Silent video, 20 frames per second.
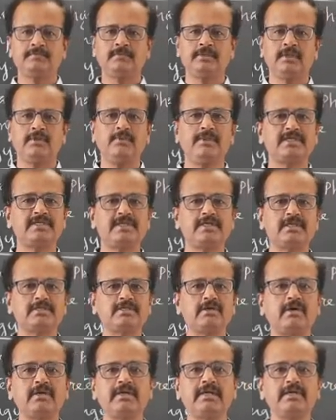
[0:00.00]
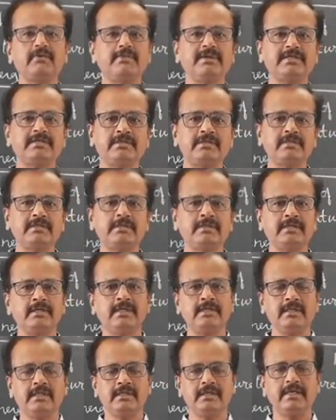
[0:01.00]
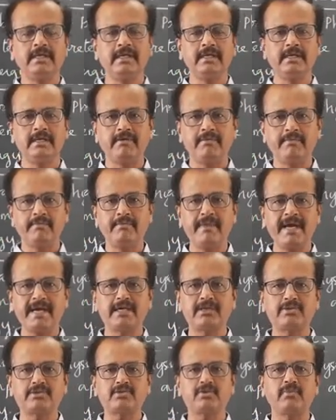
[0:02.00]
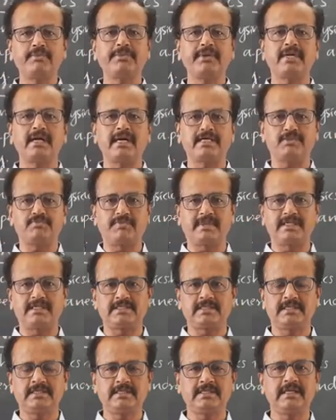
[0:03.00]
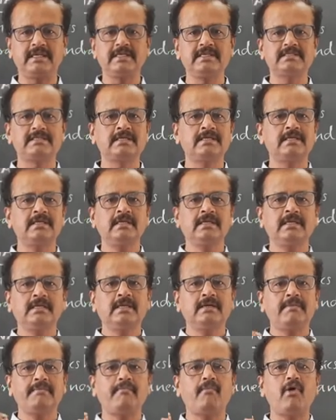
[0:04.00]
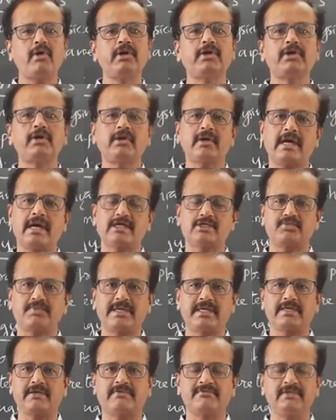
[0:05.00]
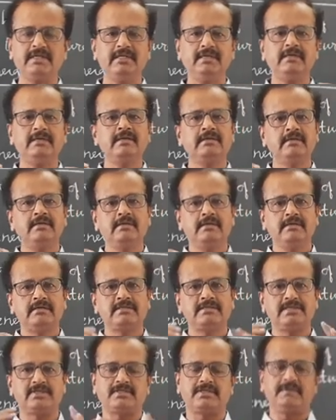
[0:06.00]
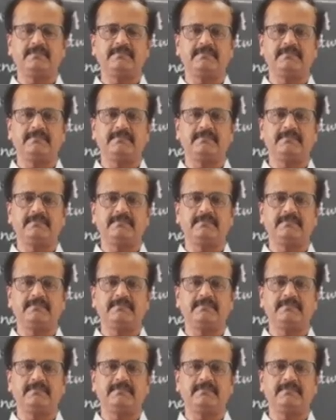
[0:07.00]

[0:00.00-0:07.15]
which does not deal with the microscopic aspects, that is molecular aspect of the system.